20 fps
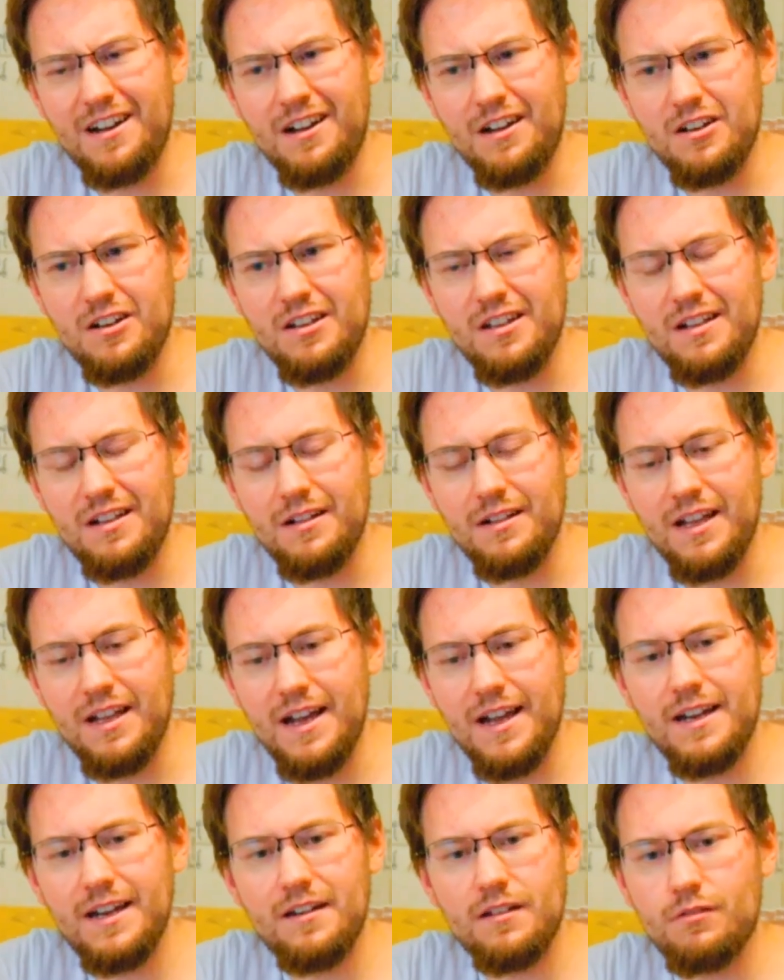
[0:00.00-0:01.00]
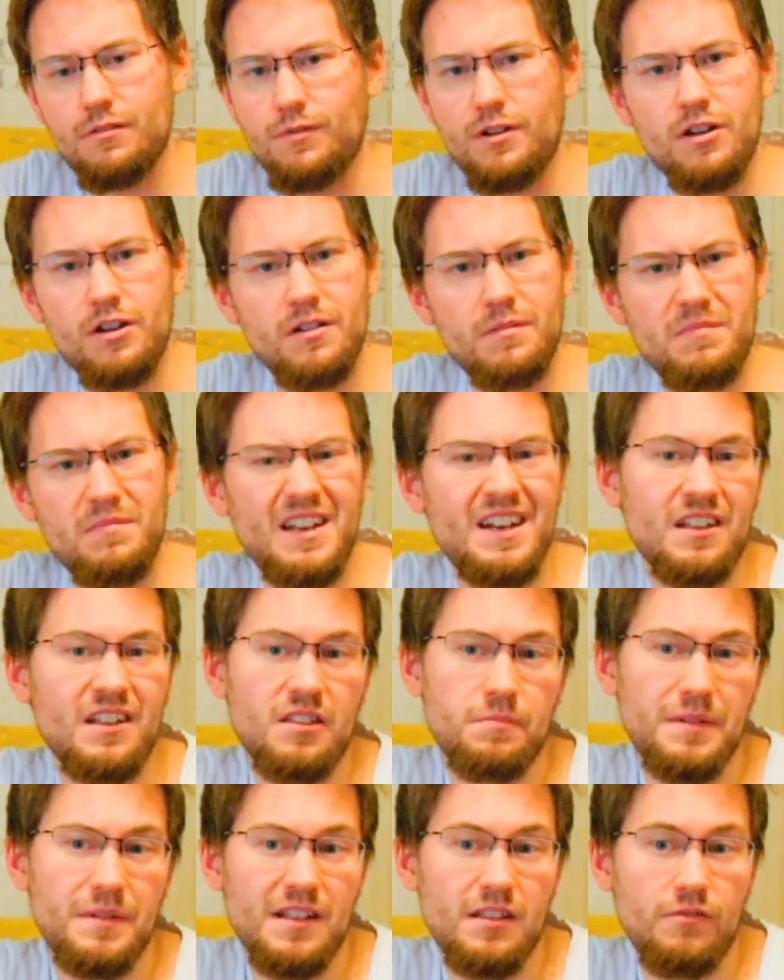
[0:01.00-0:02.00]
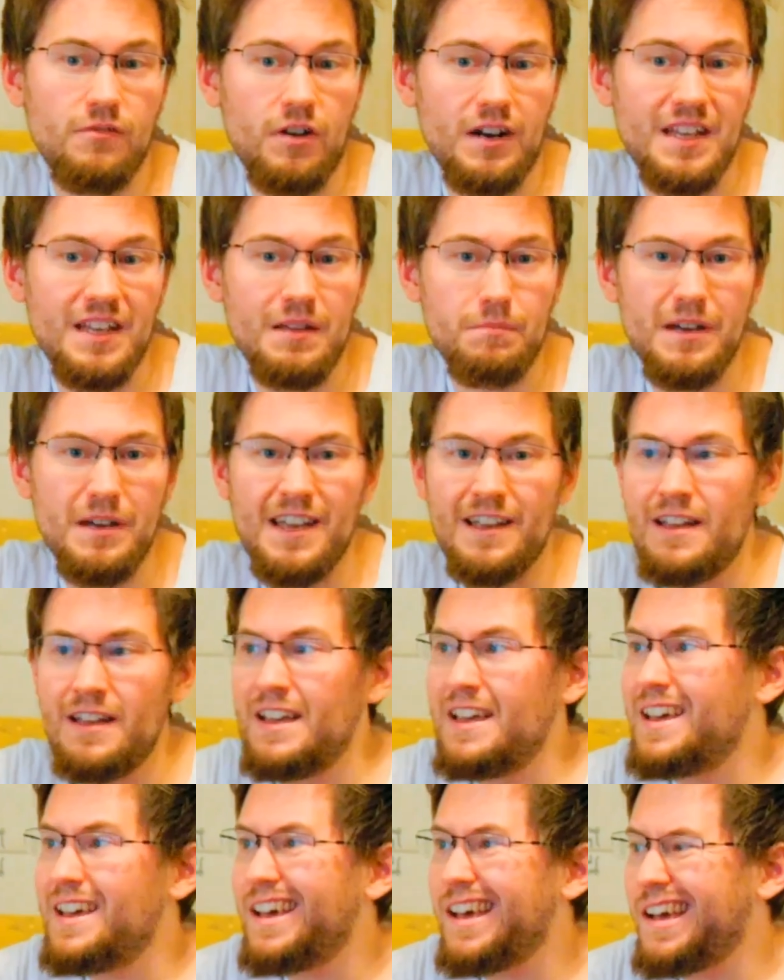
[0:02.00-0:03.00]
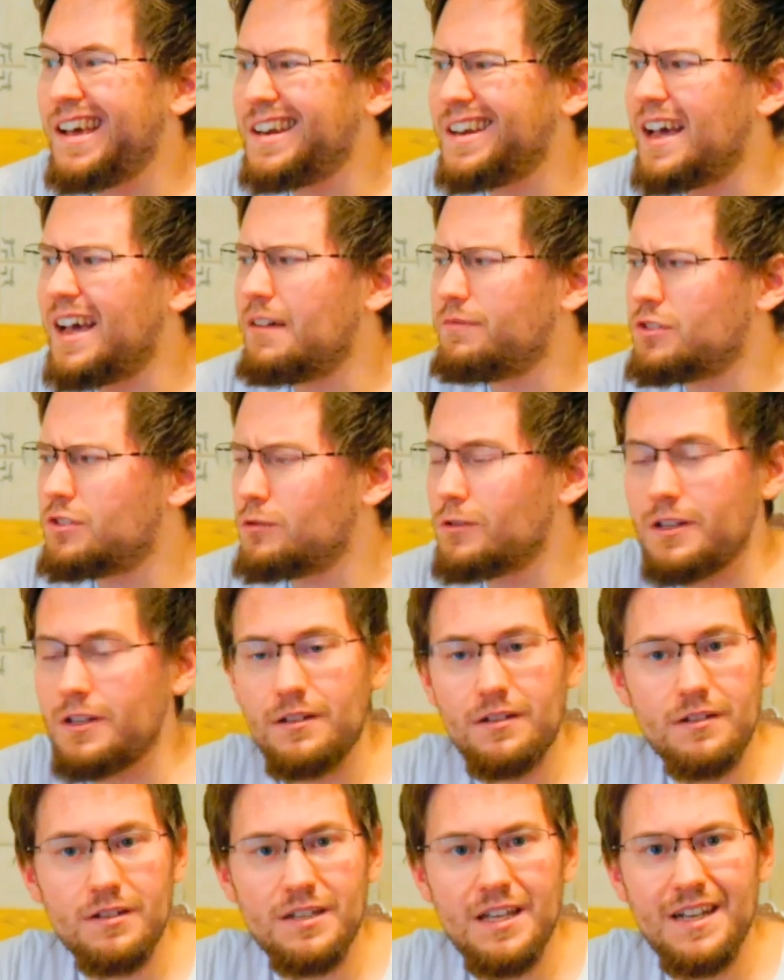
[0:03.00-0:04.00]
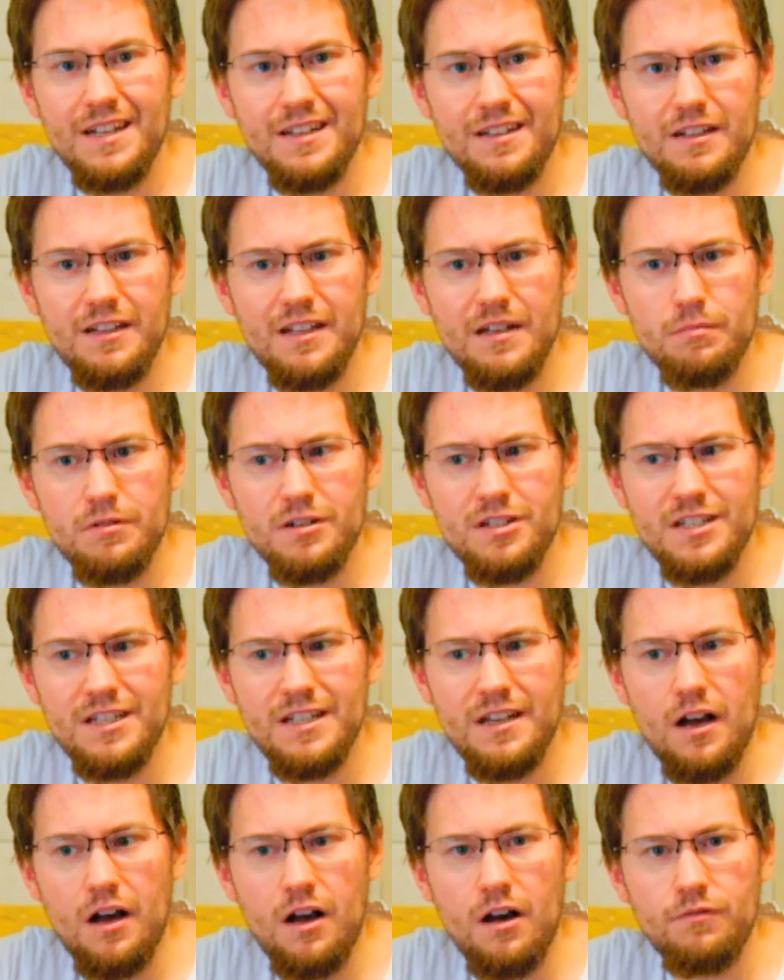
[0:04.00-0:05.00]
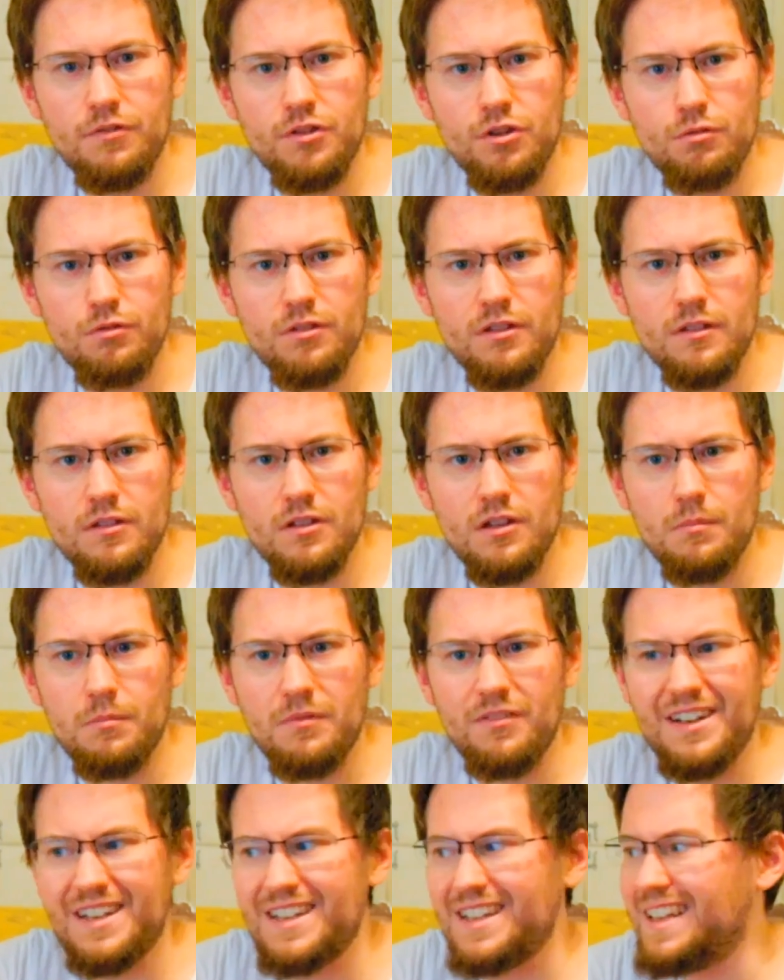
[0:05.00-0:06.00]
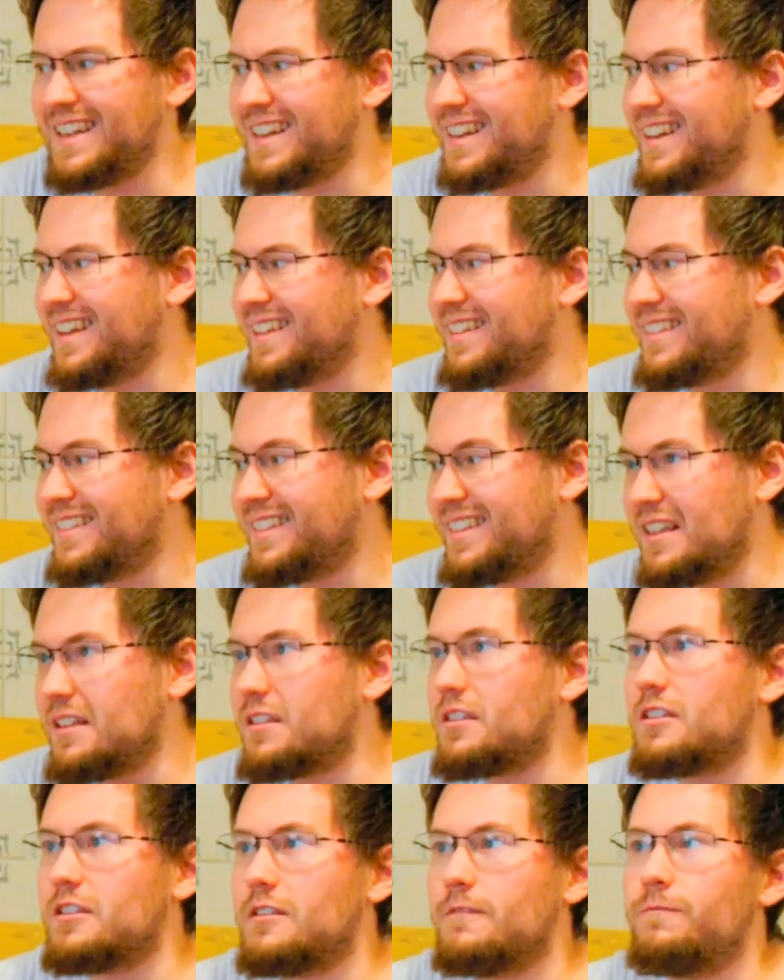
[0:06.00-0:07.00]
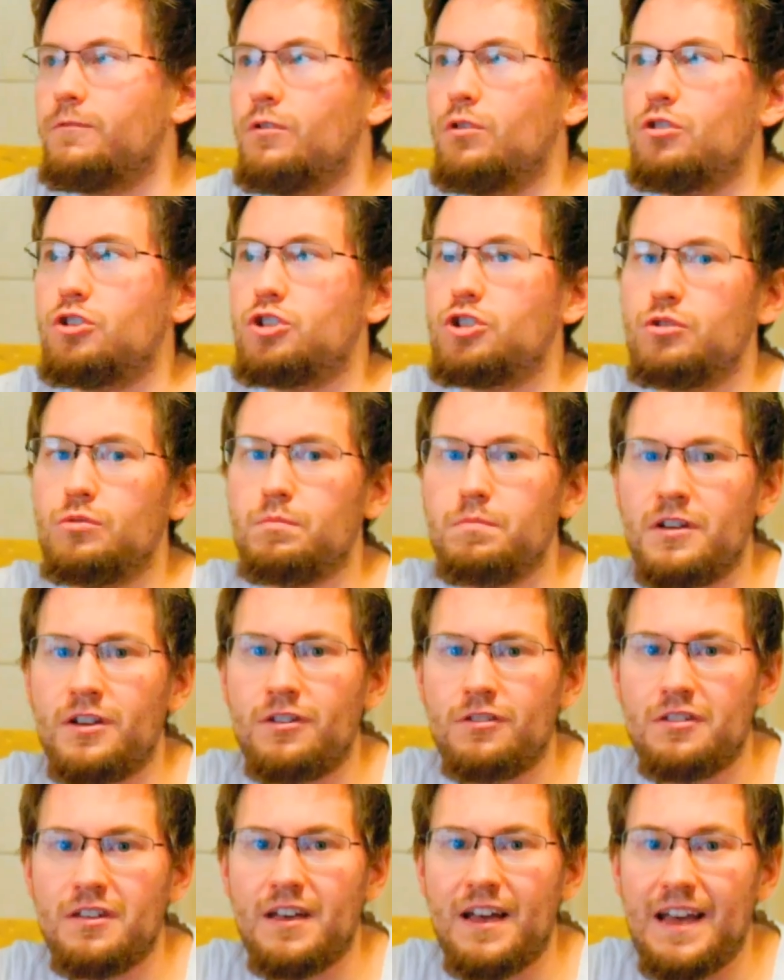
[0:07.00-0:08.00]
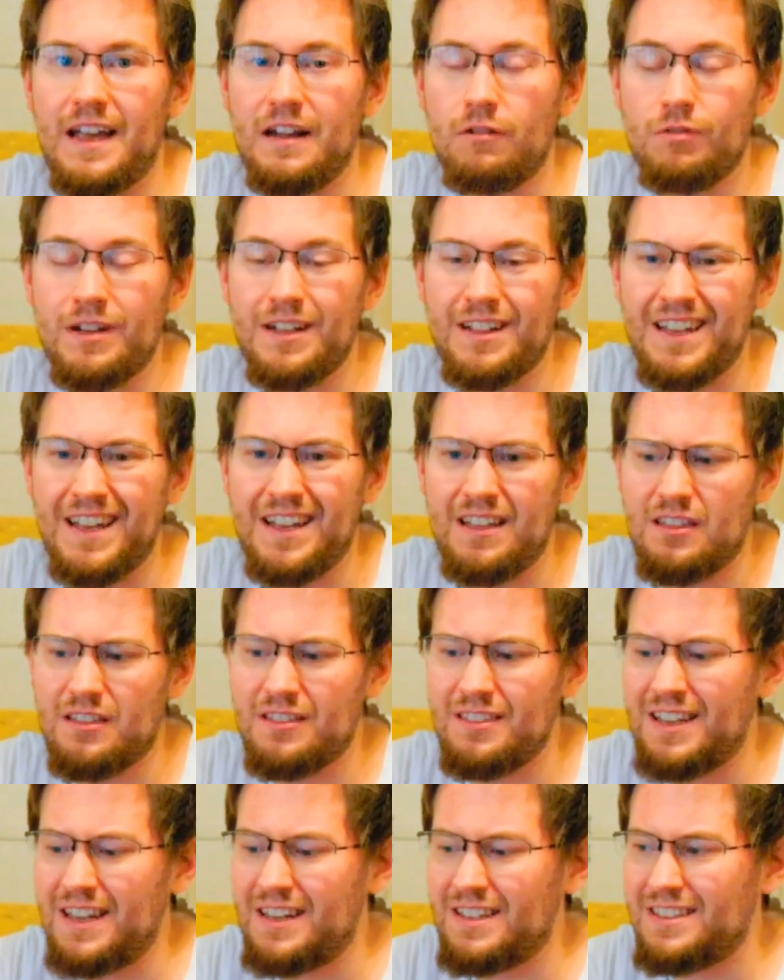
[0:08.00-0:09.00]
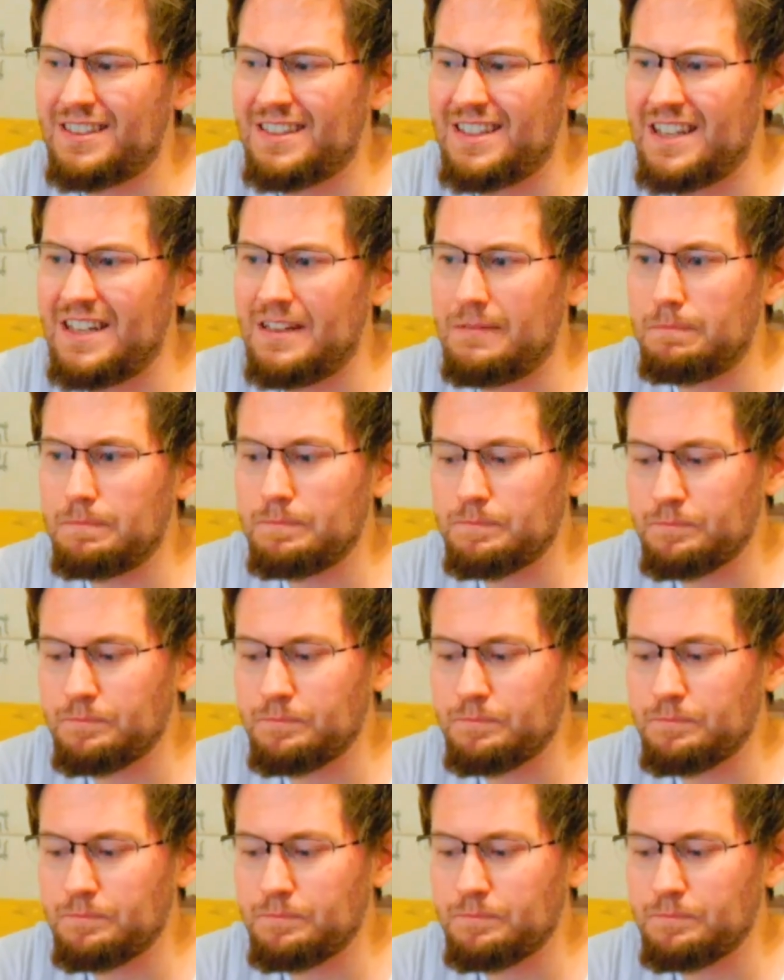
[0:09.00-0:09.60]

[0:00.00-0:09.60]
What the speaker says: online. It's very inexpensive on eBay, and I've taken the liberty of using some of it in this photo shoot, because I realized that the